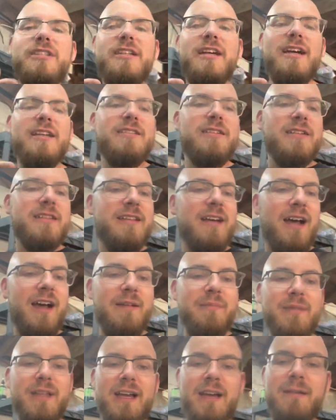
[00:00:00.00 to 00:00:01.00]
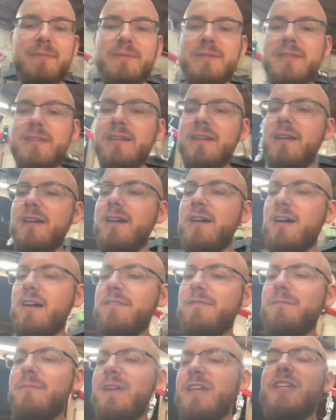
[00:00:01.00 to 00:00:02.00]
guys on a time lapse
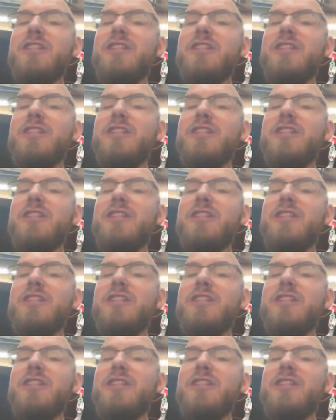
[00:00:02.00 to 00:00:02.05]
of me